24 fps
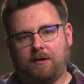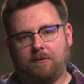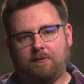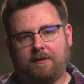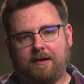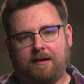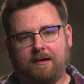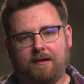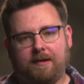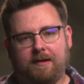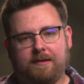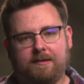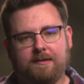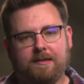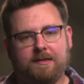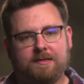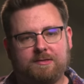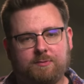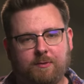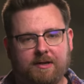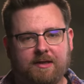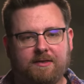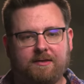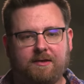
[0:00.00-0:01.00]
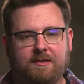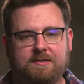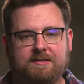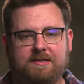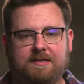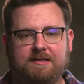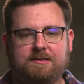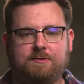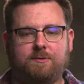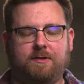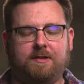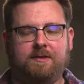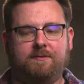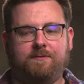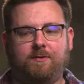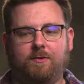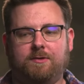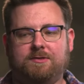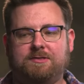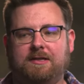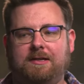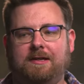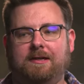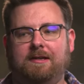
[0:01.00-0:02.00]
around in 2013,
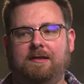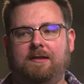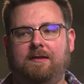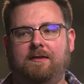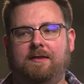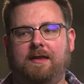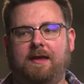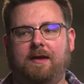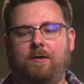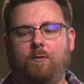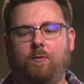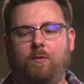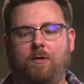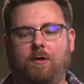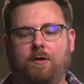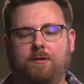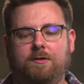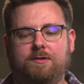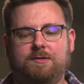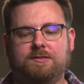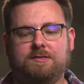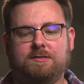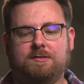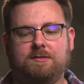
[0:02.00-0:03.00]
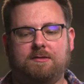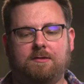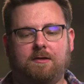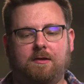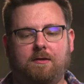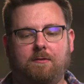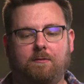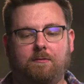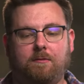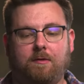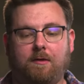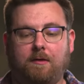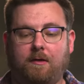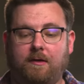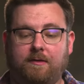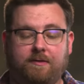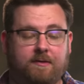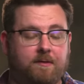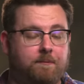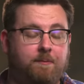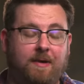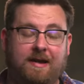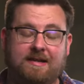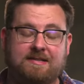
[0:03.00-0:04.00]
2014, there was
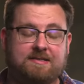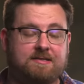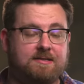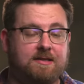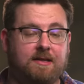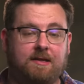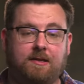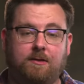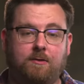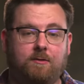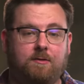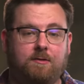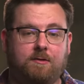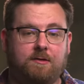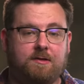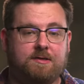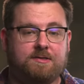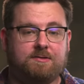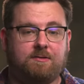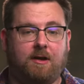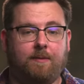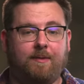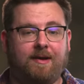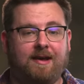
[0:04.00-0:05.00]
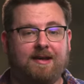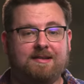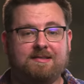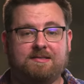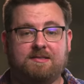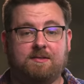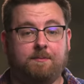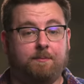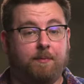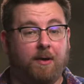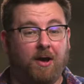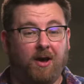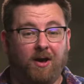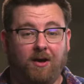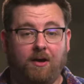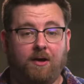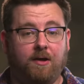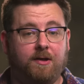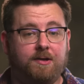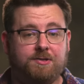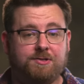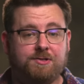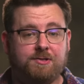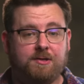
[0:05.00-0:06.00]
the best thing you can describe it as a
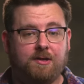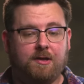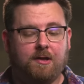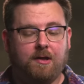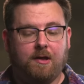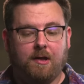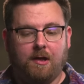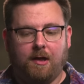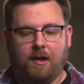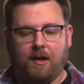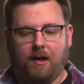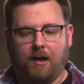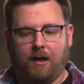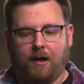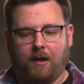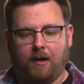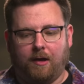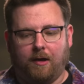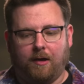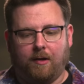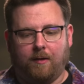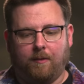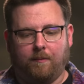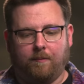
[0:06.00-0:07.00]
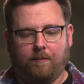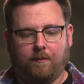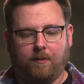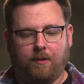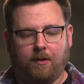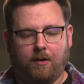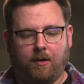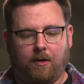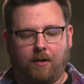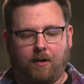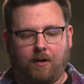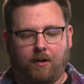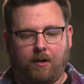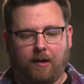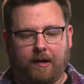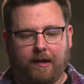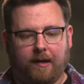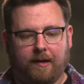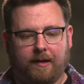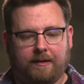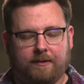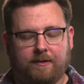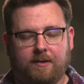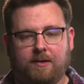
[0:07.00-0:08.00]
purge
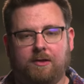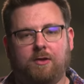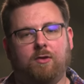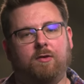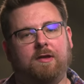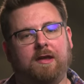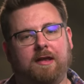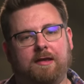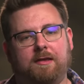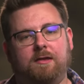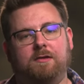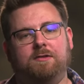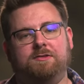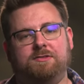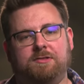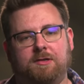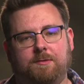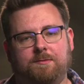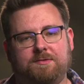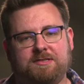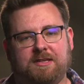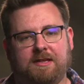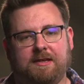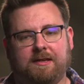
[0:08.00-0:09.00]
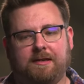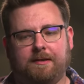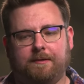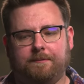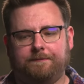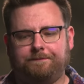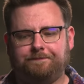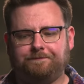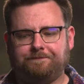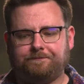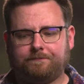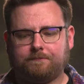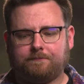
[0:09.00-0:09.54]
in the UK YouTube scene,